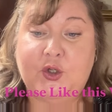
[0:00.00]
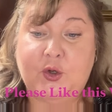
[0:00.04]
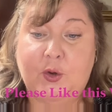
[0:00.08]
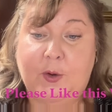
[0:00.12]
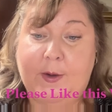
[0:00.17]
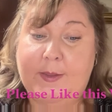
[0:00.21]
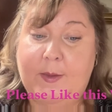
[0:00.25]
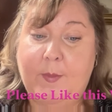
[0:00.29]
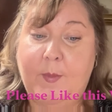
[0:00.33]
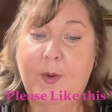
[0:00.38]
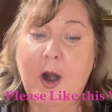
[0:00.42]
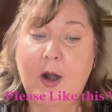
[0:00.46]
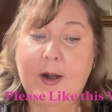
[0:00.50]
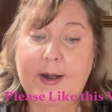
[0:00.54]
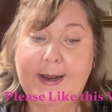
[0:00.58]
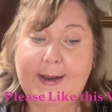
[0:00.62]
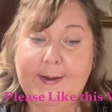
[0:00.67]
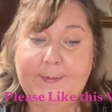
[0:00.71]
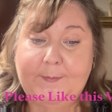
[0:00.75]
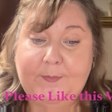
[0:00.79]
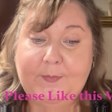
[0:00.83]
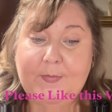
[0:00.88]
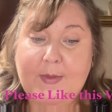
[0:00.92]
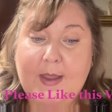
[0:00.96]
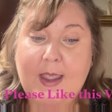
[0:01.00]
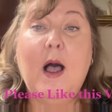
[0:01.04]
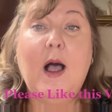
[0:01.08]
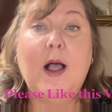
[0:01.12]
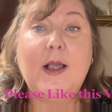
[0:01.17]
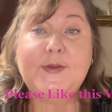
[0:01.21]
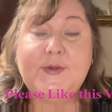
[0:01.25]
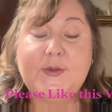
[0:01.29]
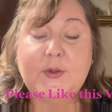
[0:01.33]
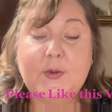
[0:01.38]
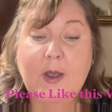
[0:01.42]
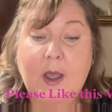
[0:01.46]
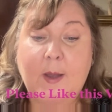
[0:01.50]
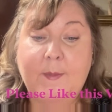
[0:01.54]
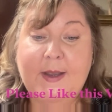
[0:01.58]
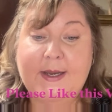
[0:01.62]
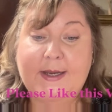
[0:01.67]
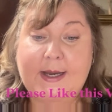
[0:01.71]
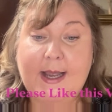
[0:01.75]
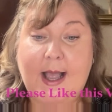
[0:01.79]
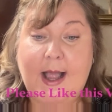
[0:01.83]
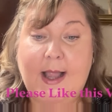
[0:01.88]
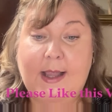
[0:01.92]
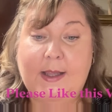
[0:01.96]
during the party. Also coming
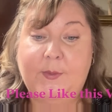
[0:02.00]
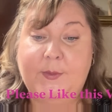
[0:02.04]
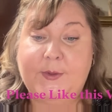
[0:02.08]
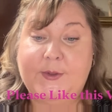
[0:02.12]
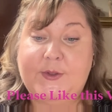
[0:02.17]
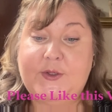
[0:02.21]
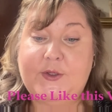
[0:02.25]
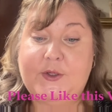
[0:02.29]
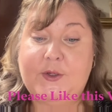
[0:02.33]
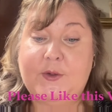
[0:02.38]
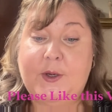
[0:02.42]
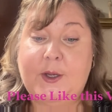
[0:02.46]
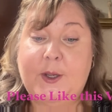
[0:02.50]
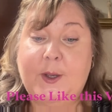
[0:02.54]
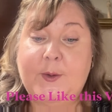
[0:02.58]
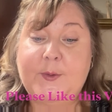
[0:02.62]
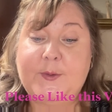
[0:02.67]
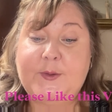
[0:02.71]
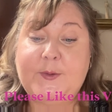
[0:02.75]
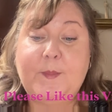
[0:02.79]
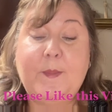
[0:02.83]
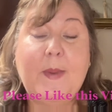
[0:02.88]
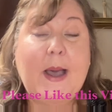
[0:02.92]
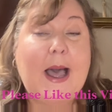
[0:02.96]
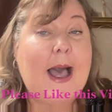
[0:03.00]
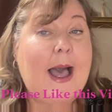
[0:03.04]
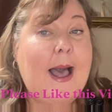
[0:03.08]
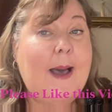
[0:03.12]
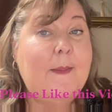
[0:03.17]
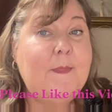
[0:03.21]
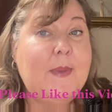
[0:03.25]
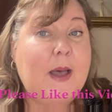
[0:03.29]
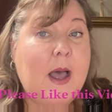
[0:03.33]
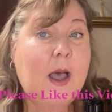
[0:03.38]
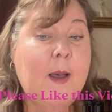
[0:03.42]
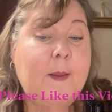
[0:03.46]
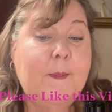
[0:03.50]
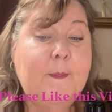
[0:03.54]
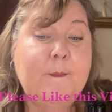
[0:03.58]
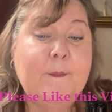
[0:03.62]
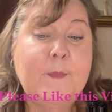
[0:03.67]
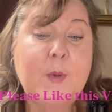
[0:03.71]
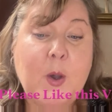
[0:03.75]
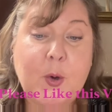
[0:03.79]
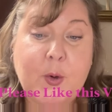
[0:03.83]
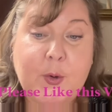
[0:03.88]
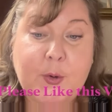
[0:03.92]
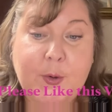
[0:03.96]
to Hollywood Studios, pop-up
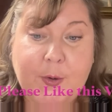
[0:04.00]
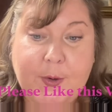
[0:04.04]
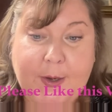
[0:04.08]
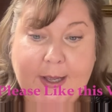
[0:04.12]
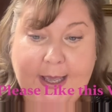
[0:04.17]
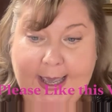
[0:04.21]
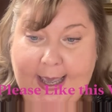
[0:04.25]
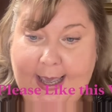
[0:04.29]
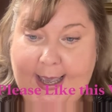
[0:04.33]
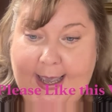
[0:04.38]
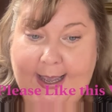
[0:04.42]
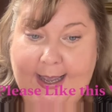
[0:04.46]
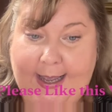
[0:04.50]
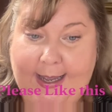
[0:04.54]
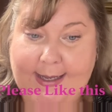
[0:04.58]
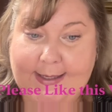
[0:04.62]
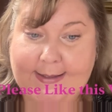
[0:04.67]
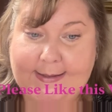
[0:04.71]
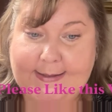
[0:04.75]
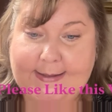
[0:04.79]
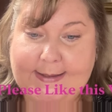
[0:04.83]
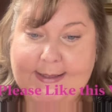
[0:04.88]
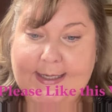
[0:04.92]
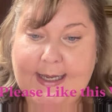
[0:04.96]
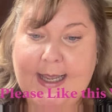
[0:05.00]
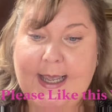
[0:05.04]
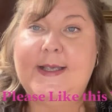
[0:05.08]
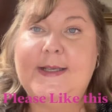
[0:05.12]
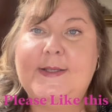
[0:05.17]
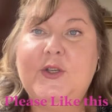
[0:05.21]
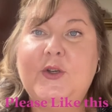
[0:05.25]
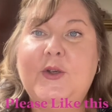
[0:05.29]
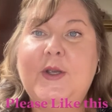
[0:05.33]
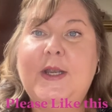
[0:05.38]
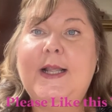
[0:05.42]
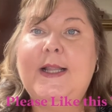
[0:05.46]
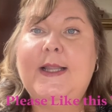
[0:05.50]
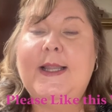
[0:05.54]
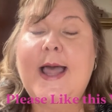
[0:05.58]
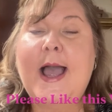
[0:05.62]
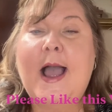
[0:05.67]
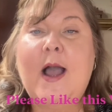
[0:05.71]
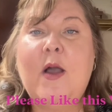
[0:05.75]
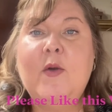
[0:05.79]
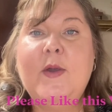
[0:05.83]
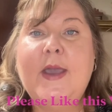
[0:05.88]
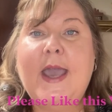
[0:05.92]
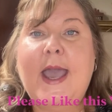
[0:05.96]
motorcades. These are going to
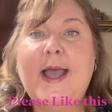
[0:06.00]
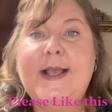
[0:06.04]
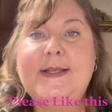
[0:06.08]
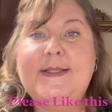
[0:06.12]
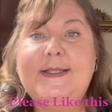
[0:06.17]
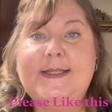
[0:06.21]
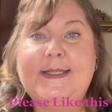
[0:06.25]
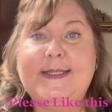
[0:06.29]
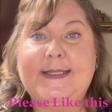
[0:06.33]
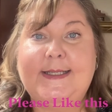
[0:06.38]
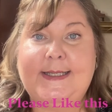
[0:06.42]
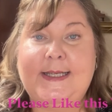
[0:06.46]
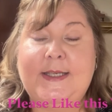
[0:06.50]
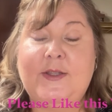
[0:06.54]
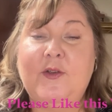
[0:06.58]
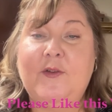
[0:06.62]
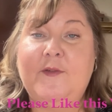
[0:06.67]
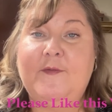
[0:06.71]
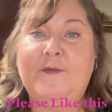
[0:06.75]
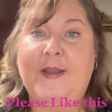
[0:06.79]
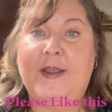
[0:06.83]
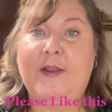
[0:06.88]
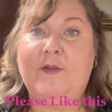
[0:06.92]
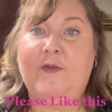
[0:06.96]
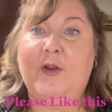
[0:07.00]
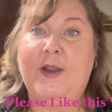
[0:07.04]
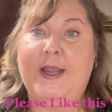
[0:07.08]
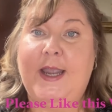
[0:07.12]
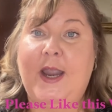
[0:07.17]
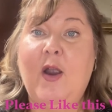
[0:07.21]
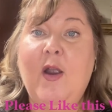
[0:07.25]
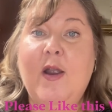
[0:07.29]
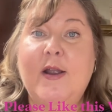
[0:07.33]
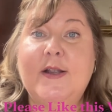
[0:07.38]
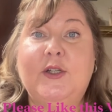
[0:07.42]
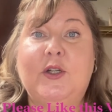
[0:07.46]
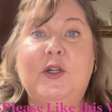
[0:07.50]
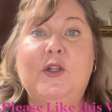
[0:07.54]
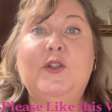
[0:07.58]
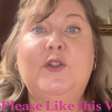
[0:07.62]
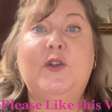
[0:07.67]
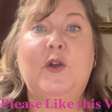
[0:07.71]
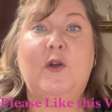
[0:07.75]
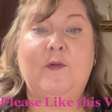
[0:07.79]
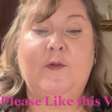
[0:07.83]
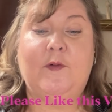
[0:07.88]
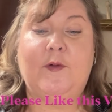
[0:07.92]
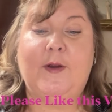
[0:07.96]
allow guests to see their favorite characters
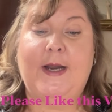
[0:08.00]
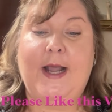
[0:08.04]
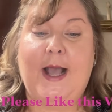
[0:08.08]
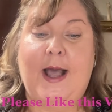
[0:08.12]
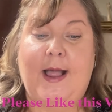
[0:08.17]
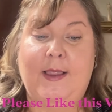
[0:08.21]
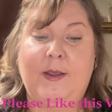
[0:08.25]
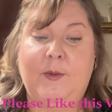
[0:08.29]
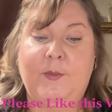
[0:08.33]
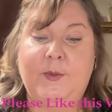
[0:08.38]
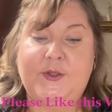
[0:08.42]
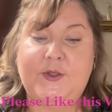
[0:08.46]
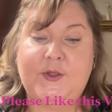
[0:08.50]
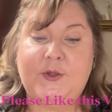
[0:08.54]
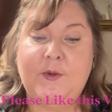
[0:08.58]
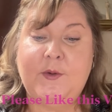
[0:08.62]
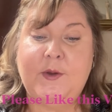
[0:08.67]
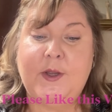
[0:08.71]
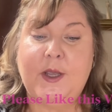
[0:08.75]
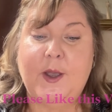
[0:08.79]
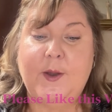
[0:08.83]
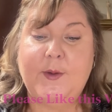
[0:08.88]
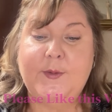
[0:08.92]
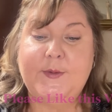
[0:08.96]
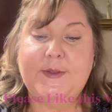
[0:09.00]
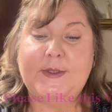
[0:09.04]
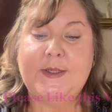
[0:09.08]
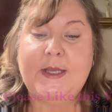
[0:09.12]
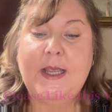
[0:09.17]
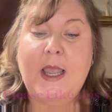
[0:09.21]
over at Hollywood Studios.